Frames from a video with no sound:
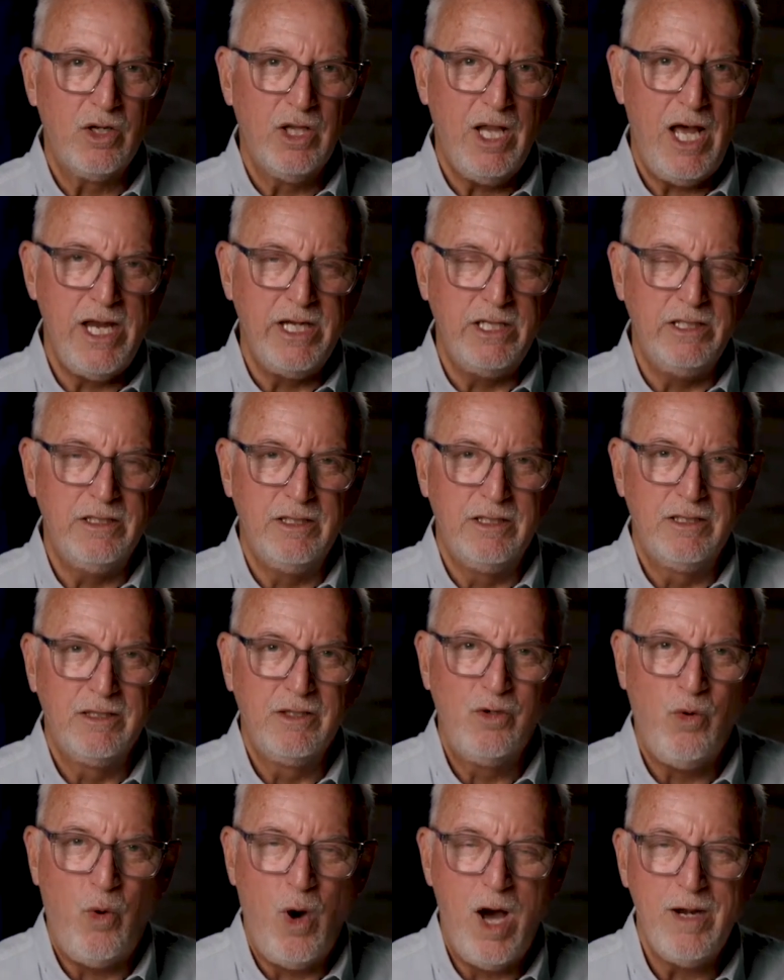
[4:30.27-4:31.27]
Light.
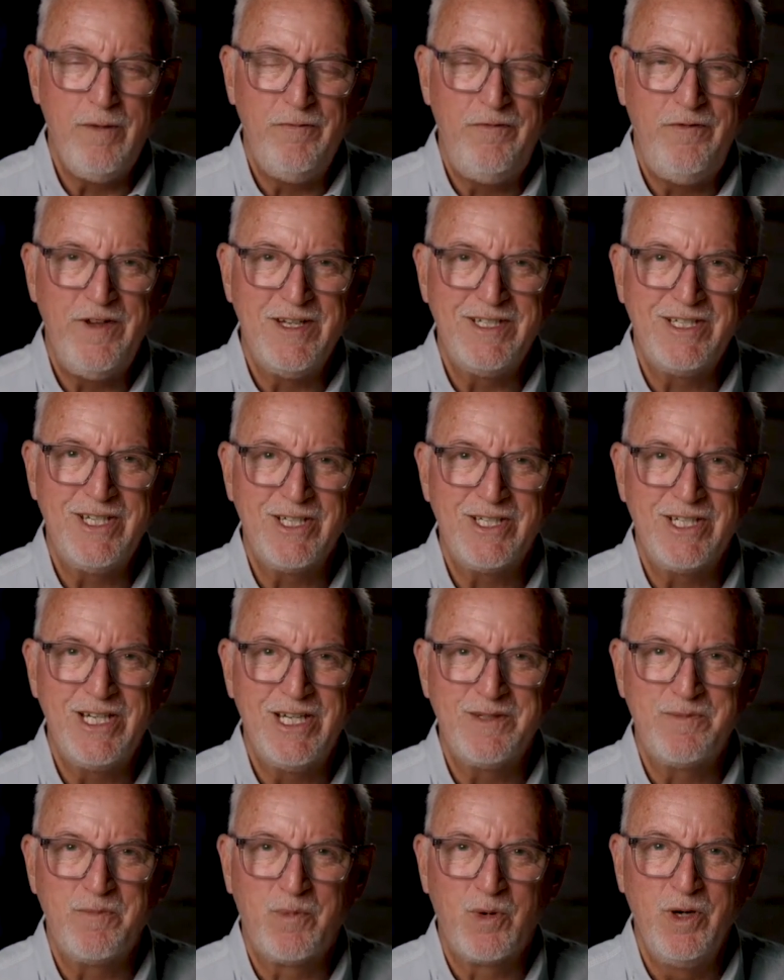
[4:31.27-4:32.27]
Quantum physics
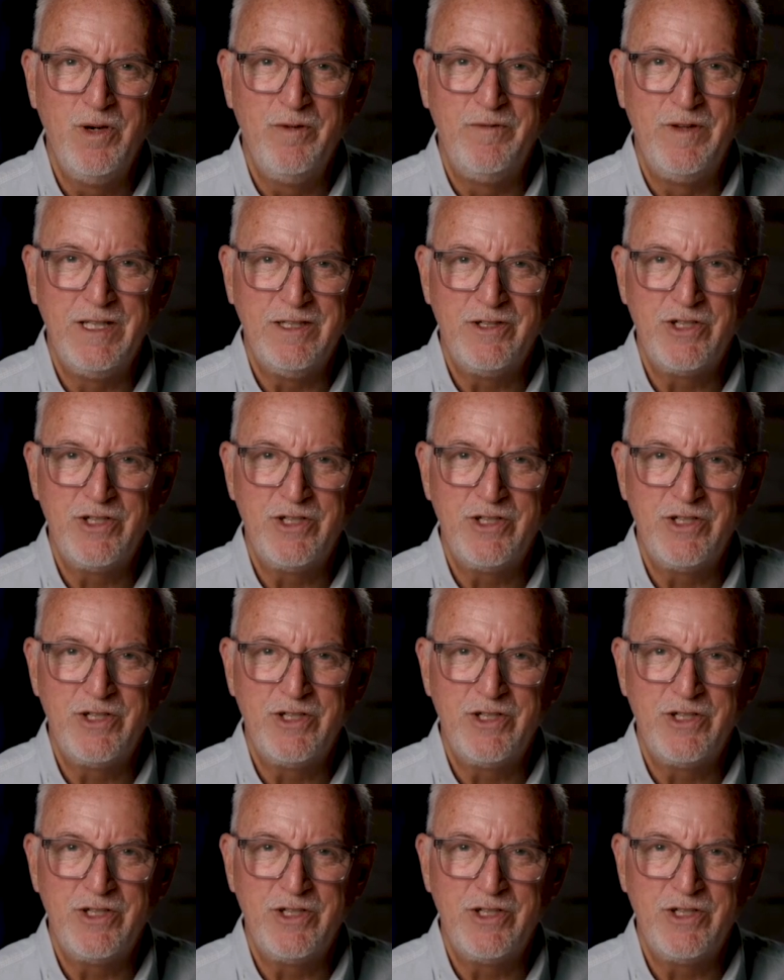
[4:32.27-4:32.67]
has proven,